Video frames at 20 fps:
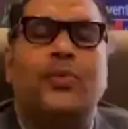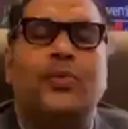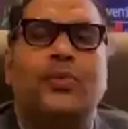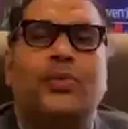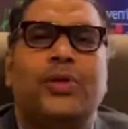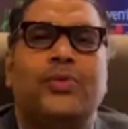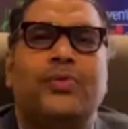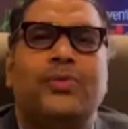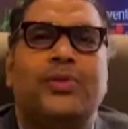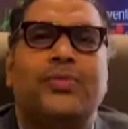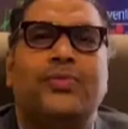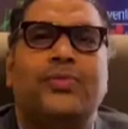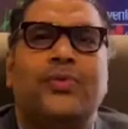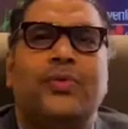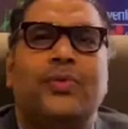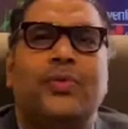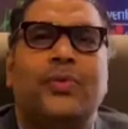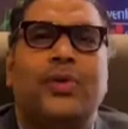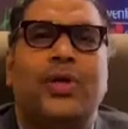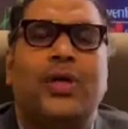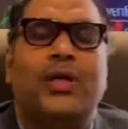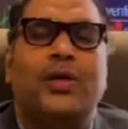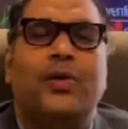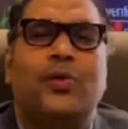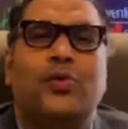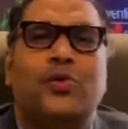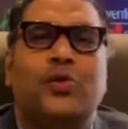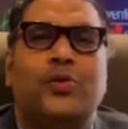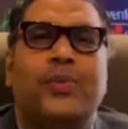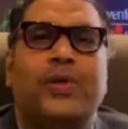2004, I
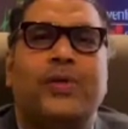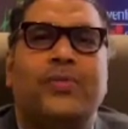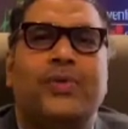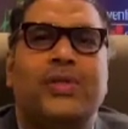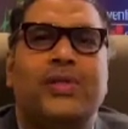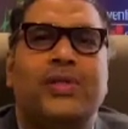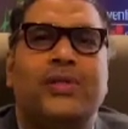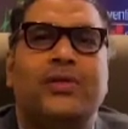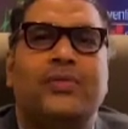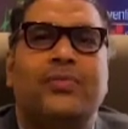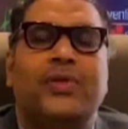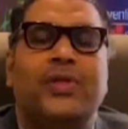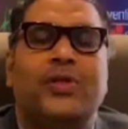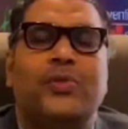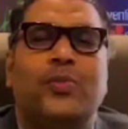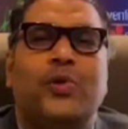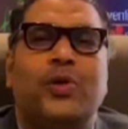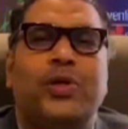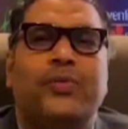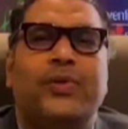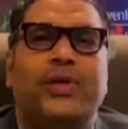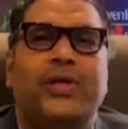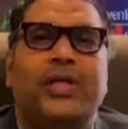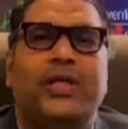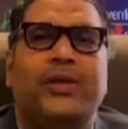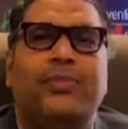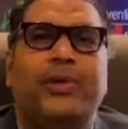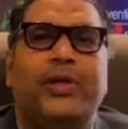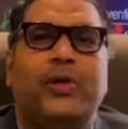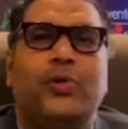lost my vision, which
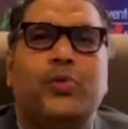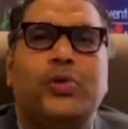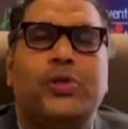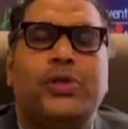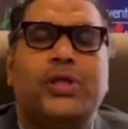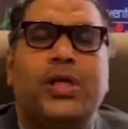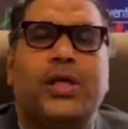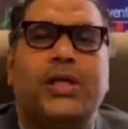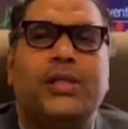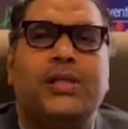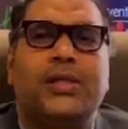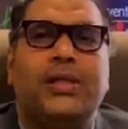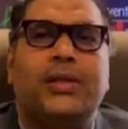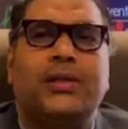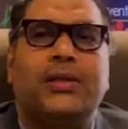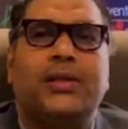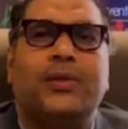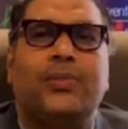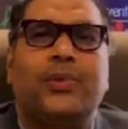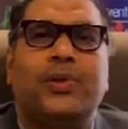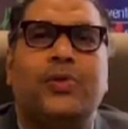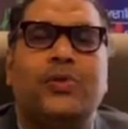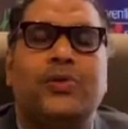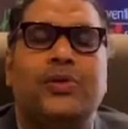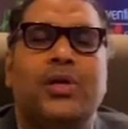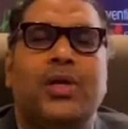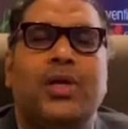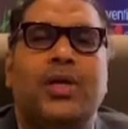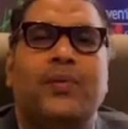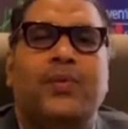motivated me to start Sarthak,
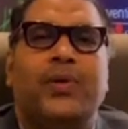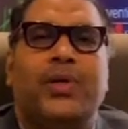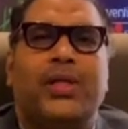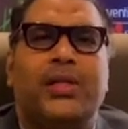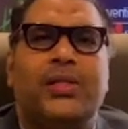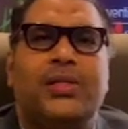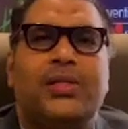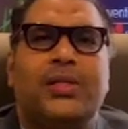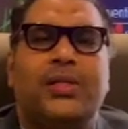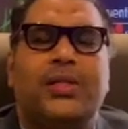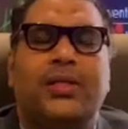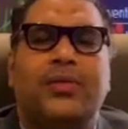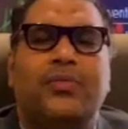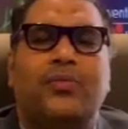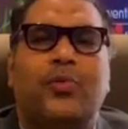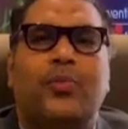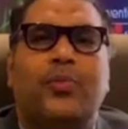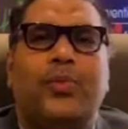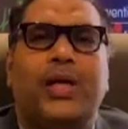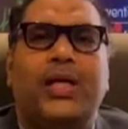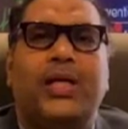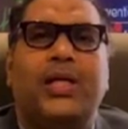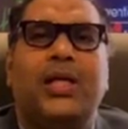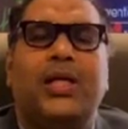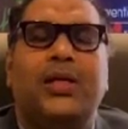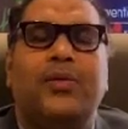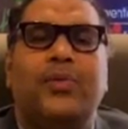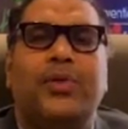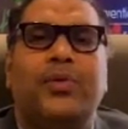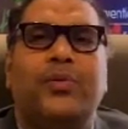because when I struggled for my
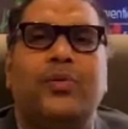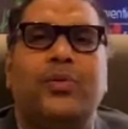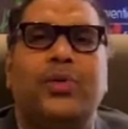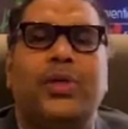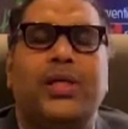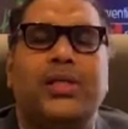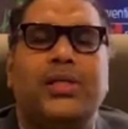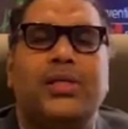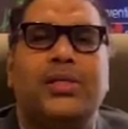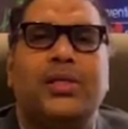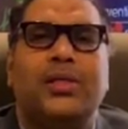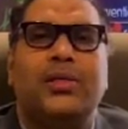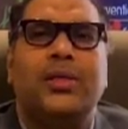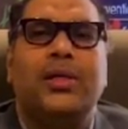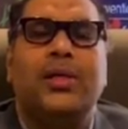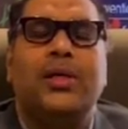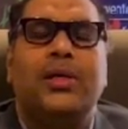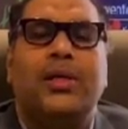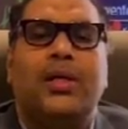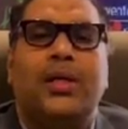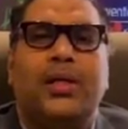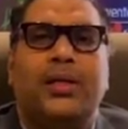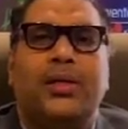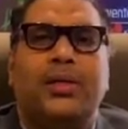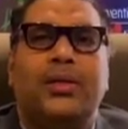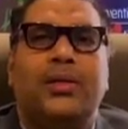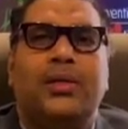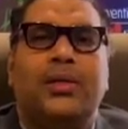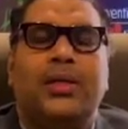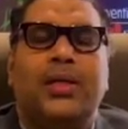livelihood, I
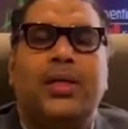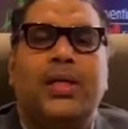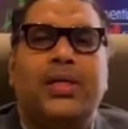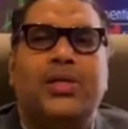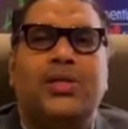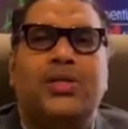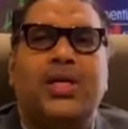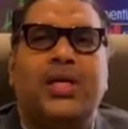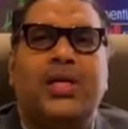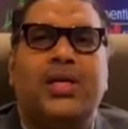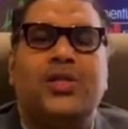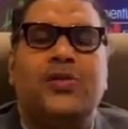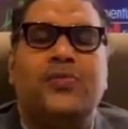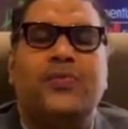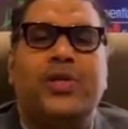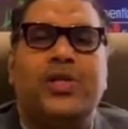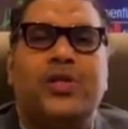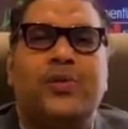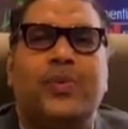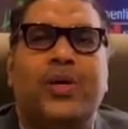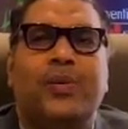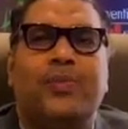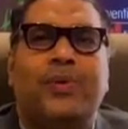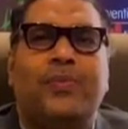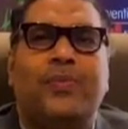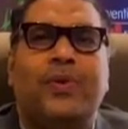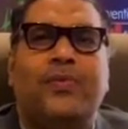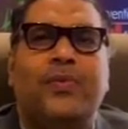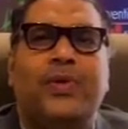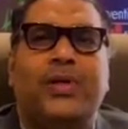realized challenge faced by
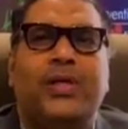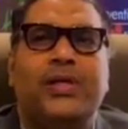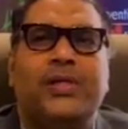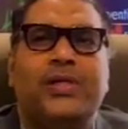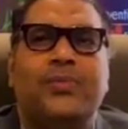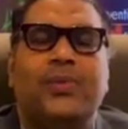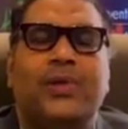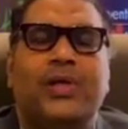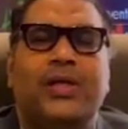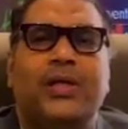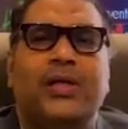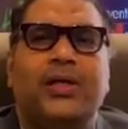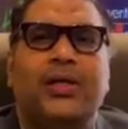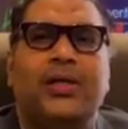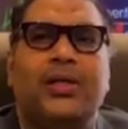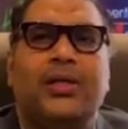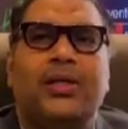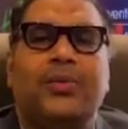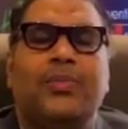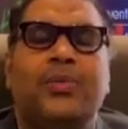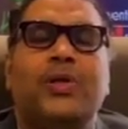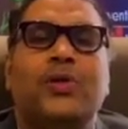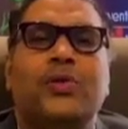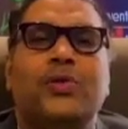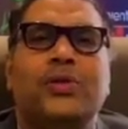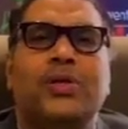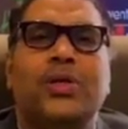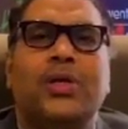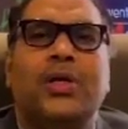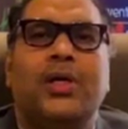people with disability in India,
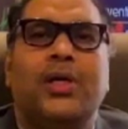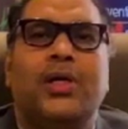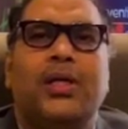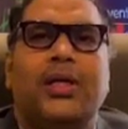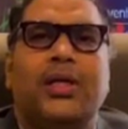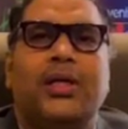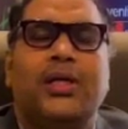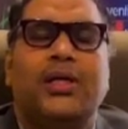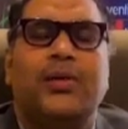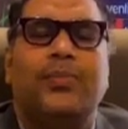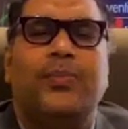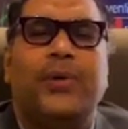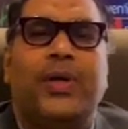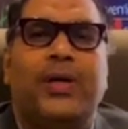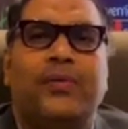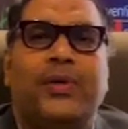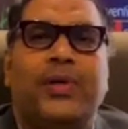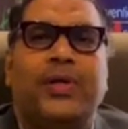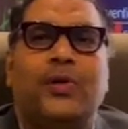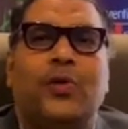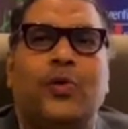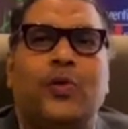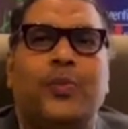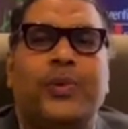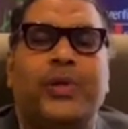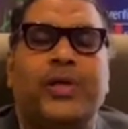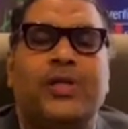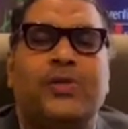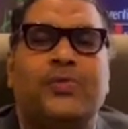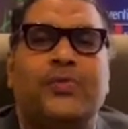because Indian private
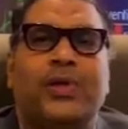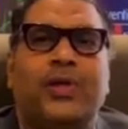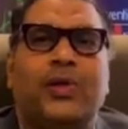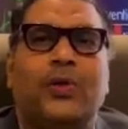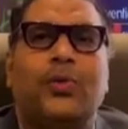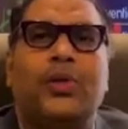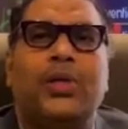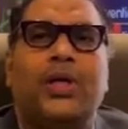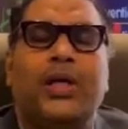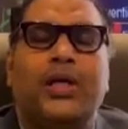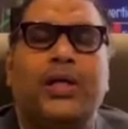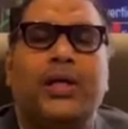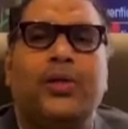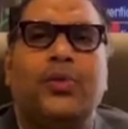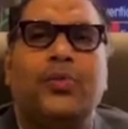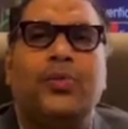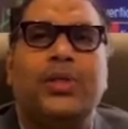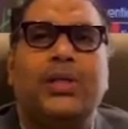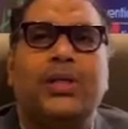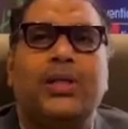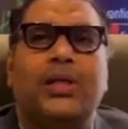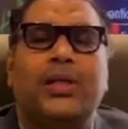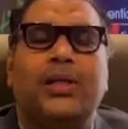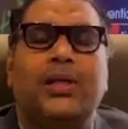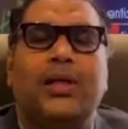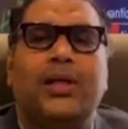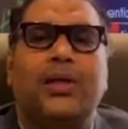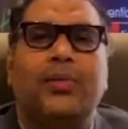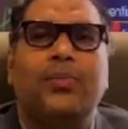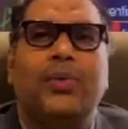corporates were not hiring during that
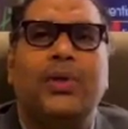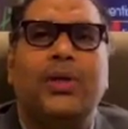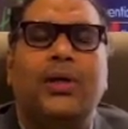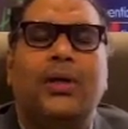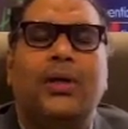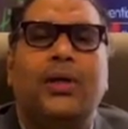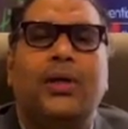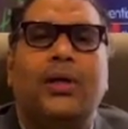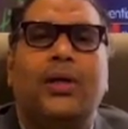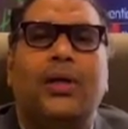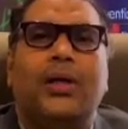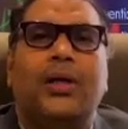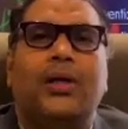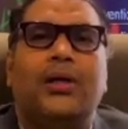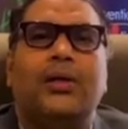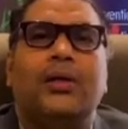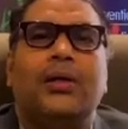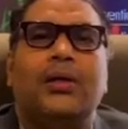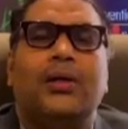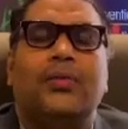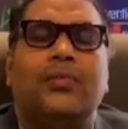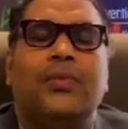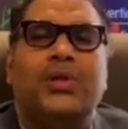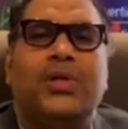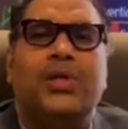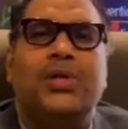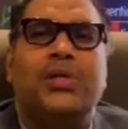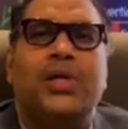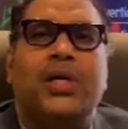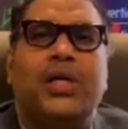time. And with
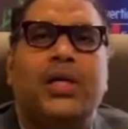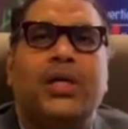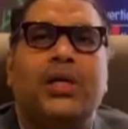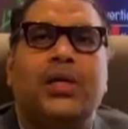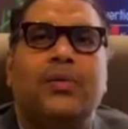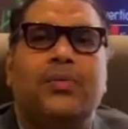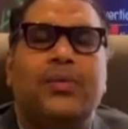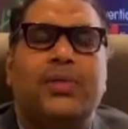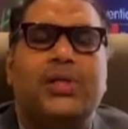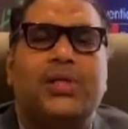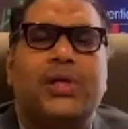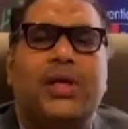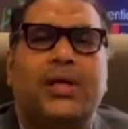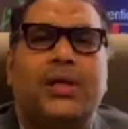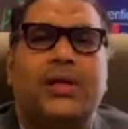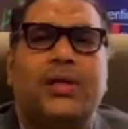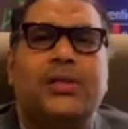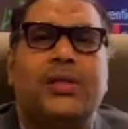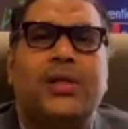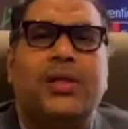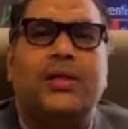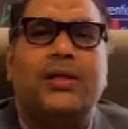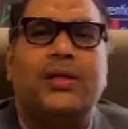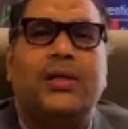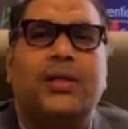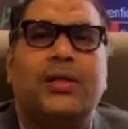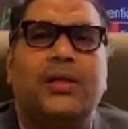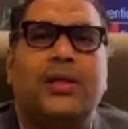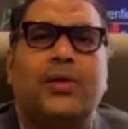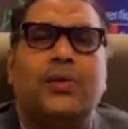this idea, we started Sarthak
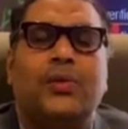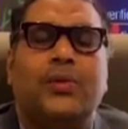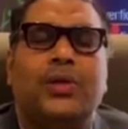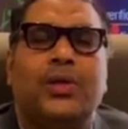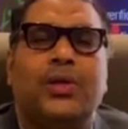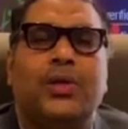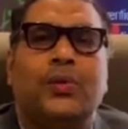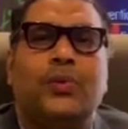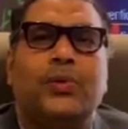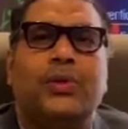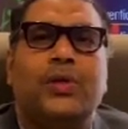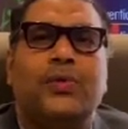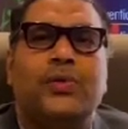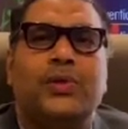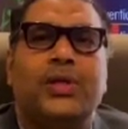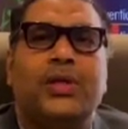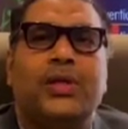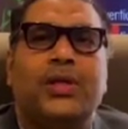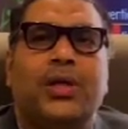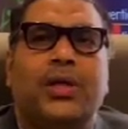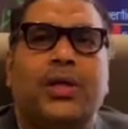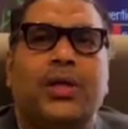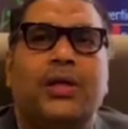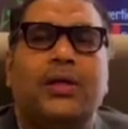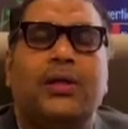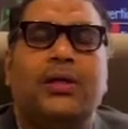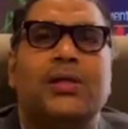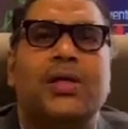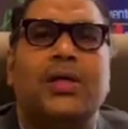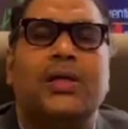in
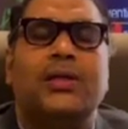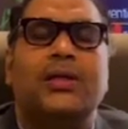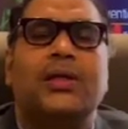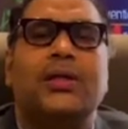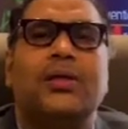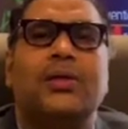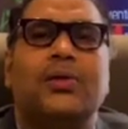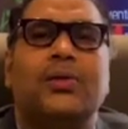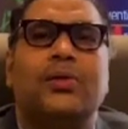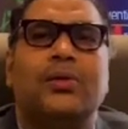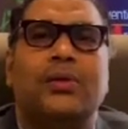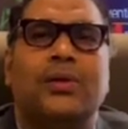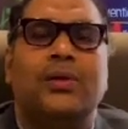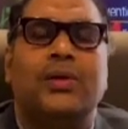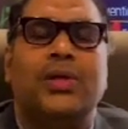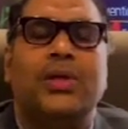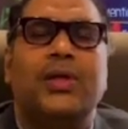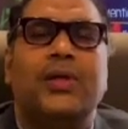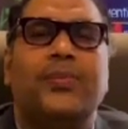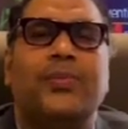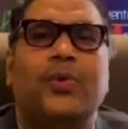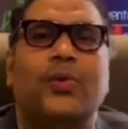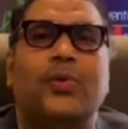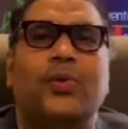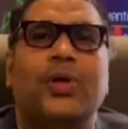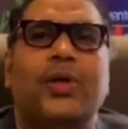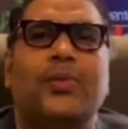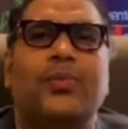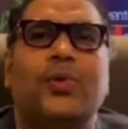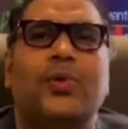2008. Sarthak ran a
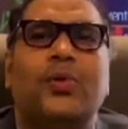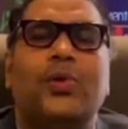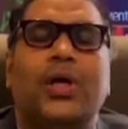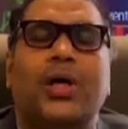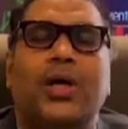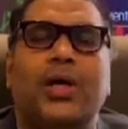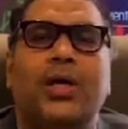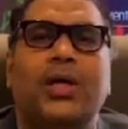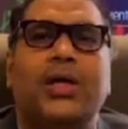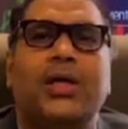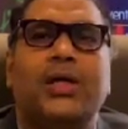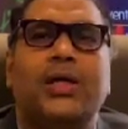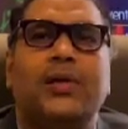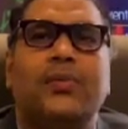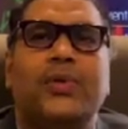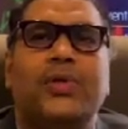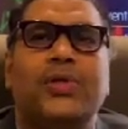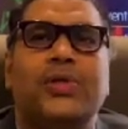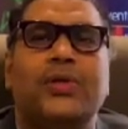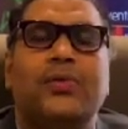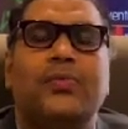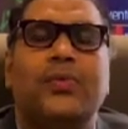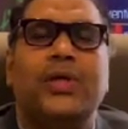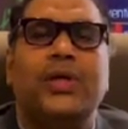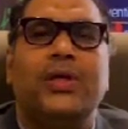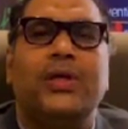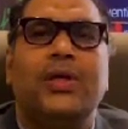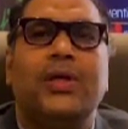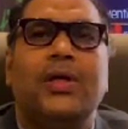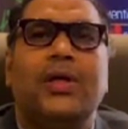program called Early Intervention,
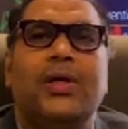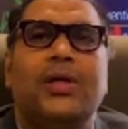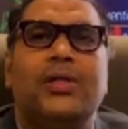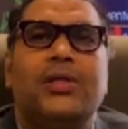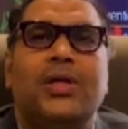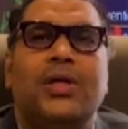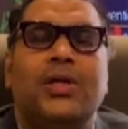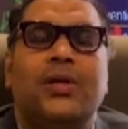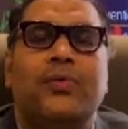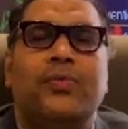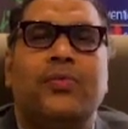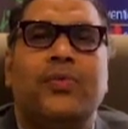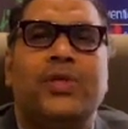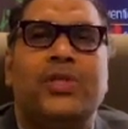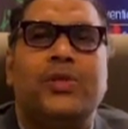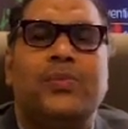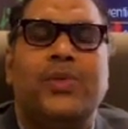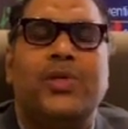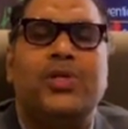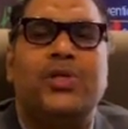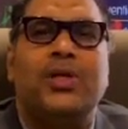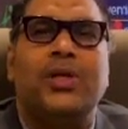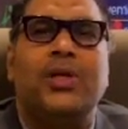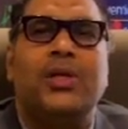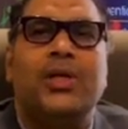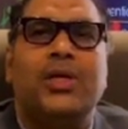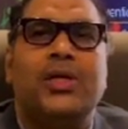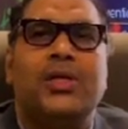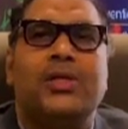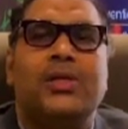where children with special
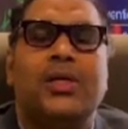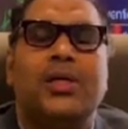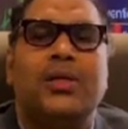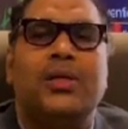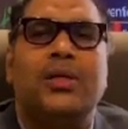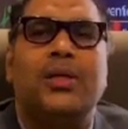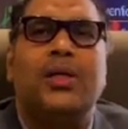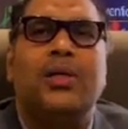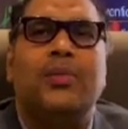needs are